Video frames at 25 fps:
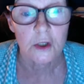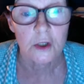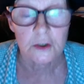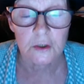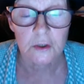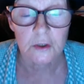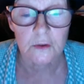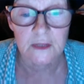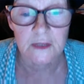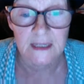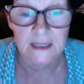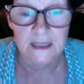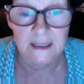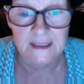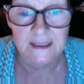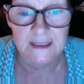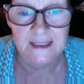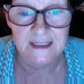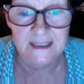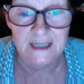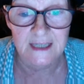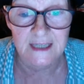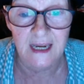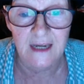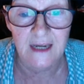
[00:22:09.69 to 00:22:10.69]
To the
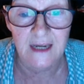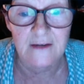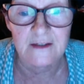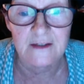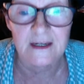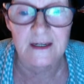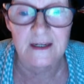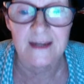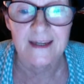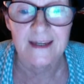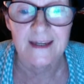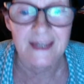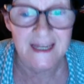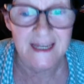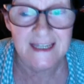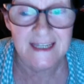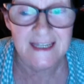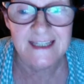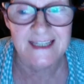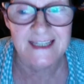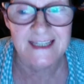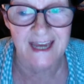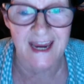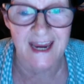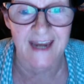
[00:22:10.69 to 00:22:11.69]
extent he
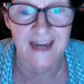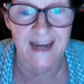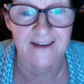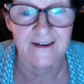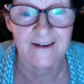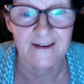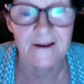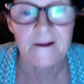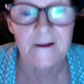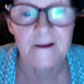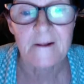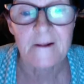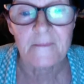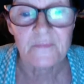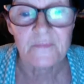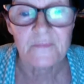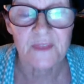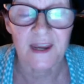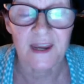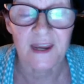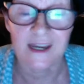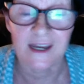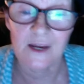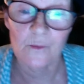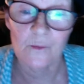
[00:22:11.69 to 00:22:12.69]
said
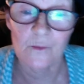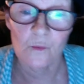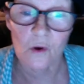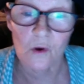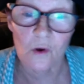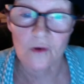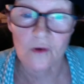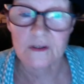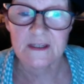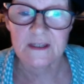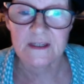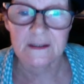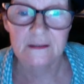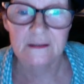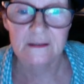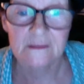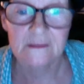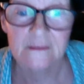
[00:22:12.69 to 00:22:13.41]
that it was,